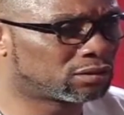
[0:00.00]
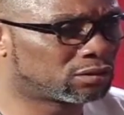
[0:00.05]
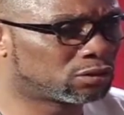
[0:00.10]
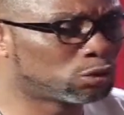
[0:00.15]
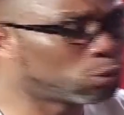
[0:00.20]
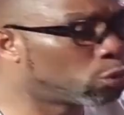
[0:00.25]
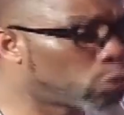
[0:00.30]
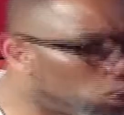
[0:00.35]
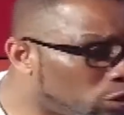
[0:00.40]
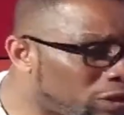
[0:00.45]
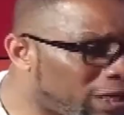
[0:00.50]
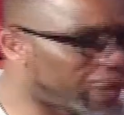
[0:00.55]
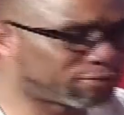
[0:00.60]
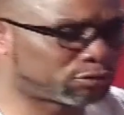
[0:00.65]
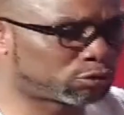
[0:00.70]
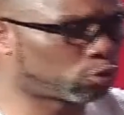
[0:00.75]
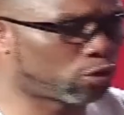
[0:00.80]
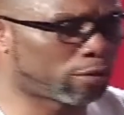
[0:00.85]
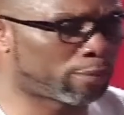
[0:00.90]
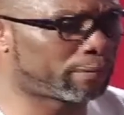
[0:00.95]
You wouldn't have
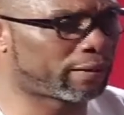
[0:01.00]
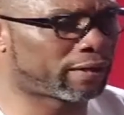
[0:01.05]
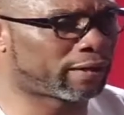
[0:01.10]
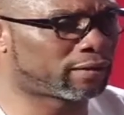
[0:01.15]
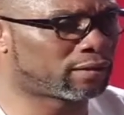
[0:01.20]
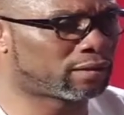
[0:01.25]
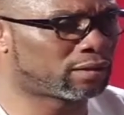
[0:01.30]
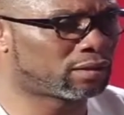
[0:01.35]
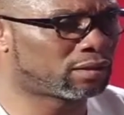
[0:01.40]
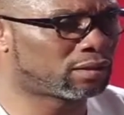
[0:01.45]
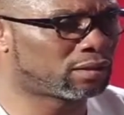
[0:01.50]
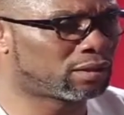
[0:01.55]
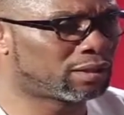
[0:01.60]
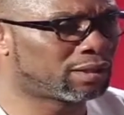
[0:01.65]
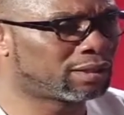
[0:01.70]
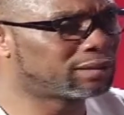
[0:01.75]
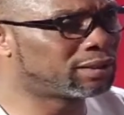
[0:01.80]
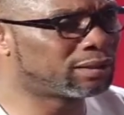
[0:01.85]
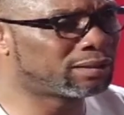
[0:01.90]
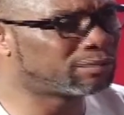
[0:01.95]
to compare.
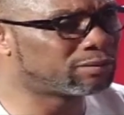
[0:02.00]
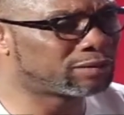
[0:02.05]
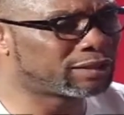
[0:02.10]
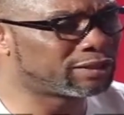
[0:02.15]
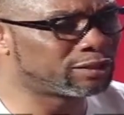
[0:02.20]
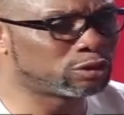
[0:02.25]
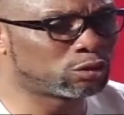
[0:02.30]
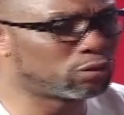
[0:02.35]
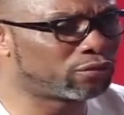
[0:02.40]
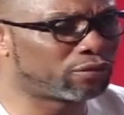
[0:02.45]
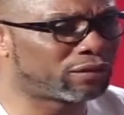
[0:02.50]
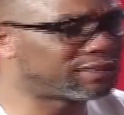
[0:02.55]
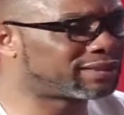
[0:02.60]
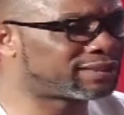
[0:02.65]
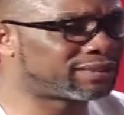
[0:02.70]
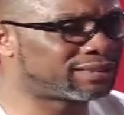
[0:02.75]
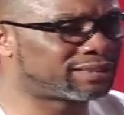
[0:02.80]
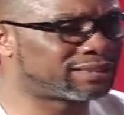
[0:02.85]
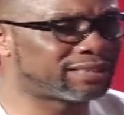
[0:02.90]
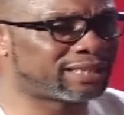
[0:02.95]
The
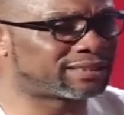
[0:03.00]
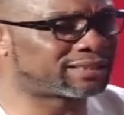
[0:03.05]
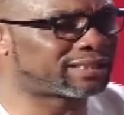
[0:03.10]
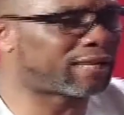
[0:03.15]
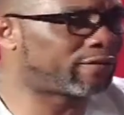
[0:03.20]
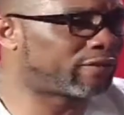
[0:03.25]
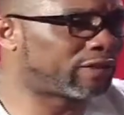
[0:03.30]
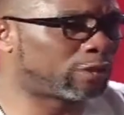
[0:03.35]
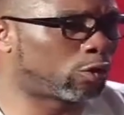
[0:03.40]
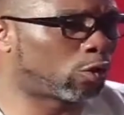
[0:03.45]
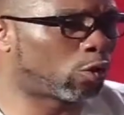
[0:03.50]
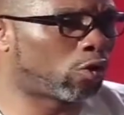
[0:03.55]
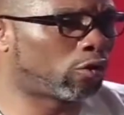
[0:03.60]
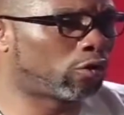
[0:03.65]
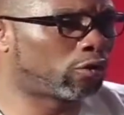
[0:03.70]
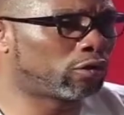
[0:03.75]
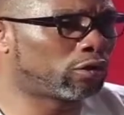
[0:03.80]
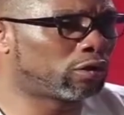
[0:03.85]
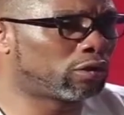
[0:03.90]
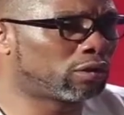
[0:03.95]
universities, yes, I read
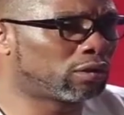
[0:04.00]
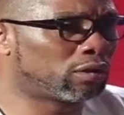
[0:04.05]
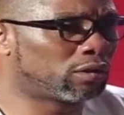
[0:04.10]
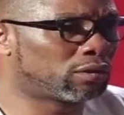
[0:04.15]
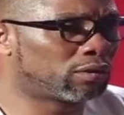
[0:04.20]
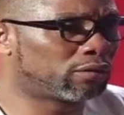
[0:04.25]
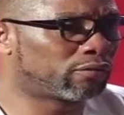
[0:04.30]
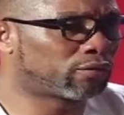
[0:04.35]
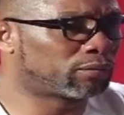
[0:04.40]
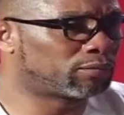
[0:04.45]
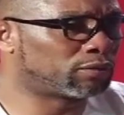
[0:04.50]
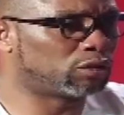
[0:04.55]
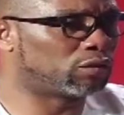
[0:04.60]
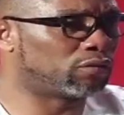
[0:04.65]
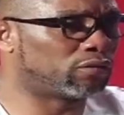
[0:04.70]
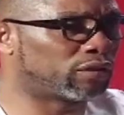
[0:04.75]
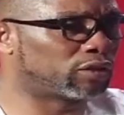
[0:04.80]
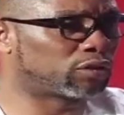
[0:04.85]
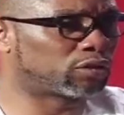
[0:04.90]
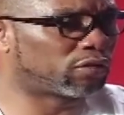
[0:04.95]
law from the
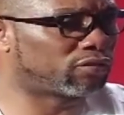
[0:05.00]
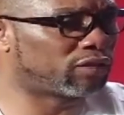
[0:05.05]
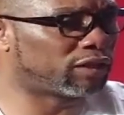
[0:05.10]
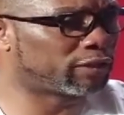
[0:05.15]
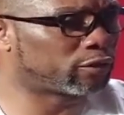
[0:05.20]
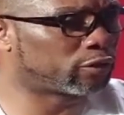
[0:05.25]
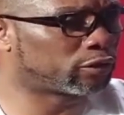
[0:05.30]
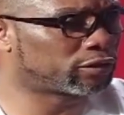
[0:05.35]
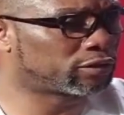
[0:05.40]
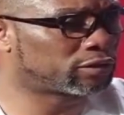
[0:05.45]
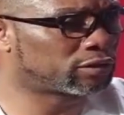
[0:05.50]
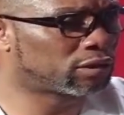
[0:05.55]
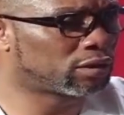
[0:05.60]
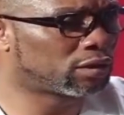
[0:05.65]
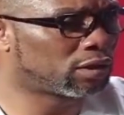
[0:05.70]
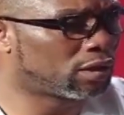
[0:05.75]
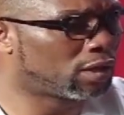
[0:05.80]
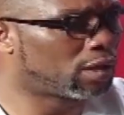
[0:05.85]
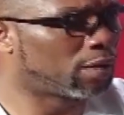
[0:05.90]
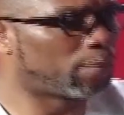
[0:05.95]
University of Lagos,
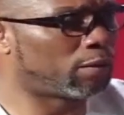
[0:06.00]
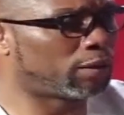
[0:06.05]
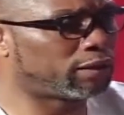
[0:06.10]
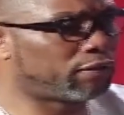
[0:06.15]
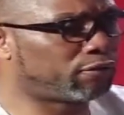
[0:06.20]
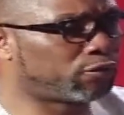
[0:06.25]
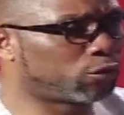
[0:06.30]
but if